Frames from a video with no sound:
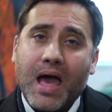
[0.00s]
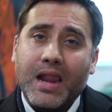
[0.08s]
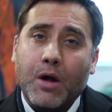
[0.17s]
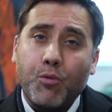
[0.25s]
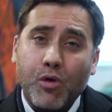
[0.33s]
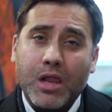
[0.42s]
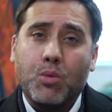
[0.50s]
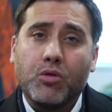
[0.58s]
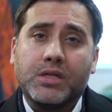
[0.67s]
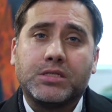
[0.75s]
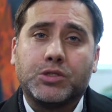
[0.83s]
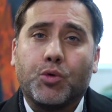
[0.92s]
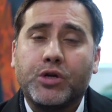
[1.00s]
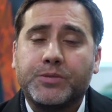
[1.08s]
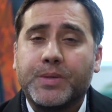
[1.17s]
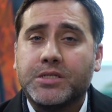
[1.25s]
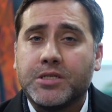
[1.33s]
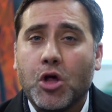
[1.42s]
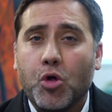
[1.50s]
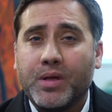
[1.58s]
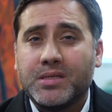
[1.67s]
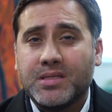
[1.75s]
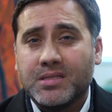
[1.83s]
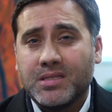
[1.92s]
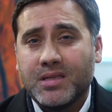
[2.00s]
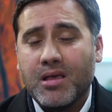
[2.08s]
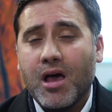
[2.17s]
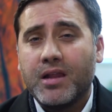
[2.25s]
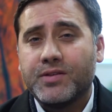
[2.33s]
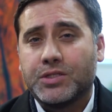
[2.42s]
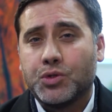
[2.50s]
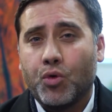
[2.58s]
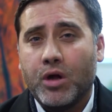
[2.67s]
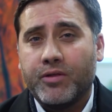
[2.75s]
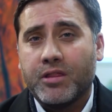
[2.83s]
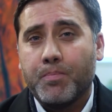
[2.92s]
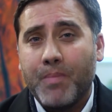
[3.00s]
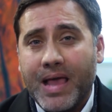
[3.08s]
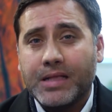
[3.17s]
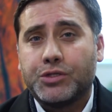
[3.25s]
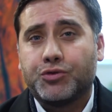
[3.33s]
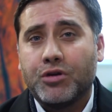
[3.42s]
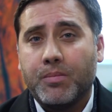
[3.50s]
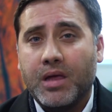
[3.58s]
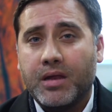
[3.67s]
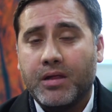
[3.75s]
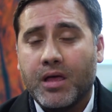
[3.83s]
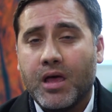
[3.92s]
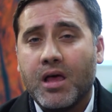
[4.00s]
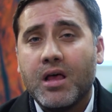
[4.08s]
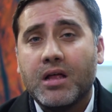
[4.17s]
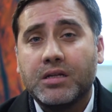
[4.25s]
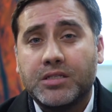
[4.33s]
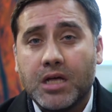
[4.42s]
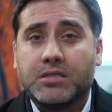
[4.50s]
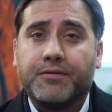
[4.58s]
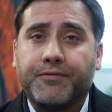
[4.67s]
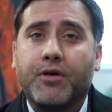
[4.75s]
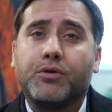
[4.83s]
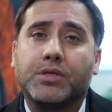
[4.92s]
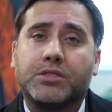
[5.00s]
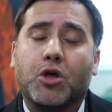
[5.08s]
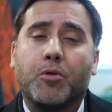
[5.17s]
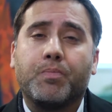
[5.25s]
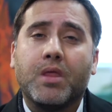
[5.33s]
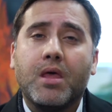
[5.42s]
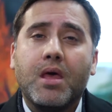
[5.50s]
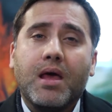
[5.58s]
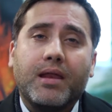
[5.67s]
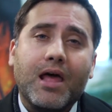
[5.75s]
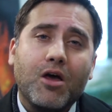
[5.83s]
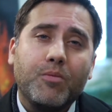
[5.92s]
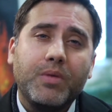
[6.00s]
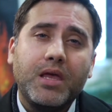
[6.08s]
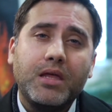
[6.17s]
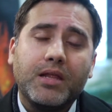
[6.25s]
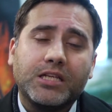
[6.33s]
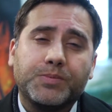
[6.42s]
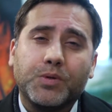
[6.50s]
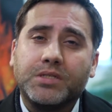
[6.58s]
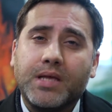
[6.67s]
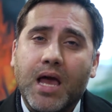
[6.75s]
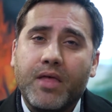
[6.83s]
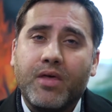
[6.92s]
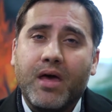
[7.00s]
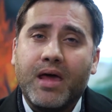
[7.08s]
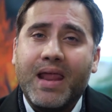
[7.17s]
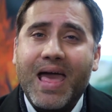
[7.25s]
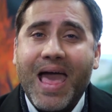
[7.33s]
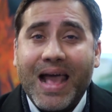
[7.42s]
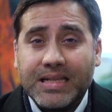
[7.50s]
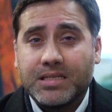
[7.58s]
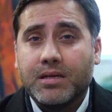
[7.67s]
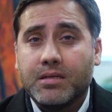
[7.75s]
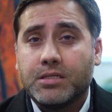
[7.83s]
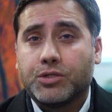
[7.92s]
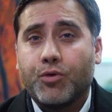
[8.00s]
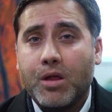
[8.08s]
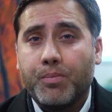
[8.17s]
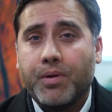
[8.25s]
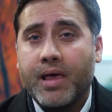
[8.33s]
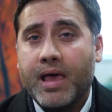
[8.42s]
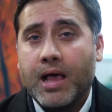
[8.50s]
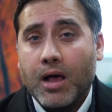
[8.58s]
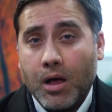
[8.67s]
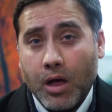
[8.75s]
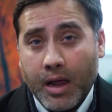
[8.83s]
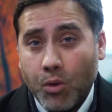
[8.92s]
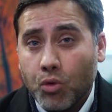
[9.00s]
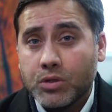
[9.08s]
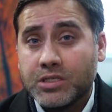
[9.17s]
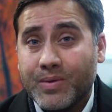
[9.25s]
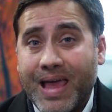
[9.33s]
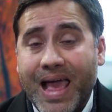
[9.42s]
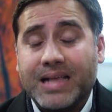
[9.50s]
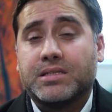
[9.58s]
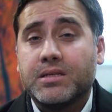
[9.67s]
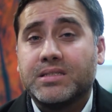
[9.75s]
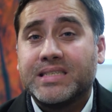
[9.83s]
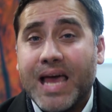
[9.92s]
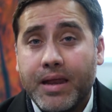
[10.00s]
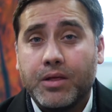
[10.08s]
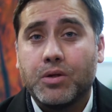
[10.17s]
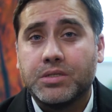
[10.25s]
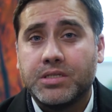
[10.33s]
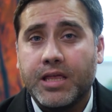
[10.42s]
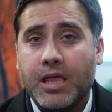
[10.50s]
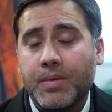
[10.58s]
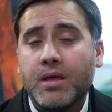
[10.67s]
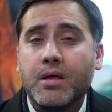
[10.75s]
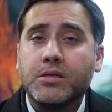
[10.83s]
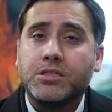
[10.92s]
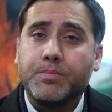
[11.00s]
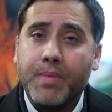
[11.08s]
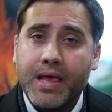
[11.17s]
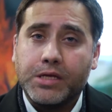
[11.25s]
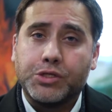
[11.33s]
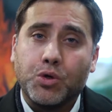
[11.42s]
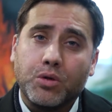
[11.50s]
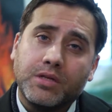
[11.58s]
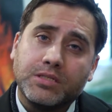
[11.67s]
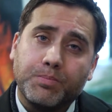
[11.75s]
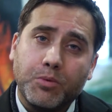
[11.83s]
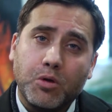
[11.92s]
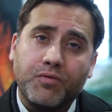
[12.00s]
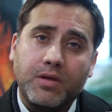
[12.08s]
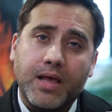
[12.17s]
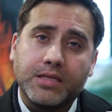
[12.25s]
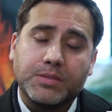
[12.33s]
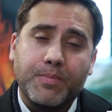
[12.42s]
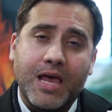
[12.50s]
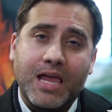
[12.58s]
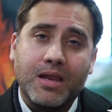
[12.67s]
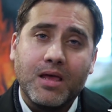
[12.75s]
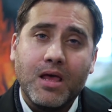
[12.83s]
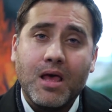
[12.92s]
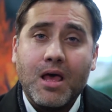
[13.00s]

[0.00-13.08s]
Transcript: And I really want this story to be told because it's the kind of story that the mainstream media doesn't focus on. Now, Hamid has put together an excellent screenplay and also an excellent technical team to make sure that this movie gets made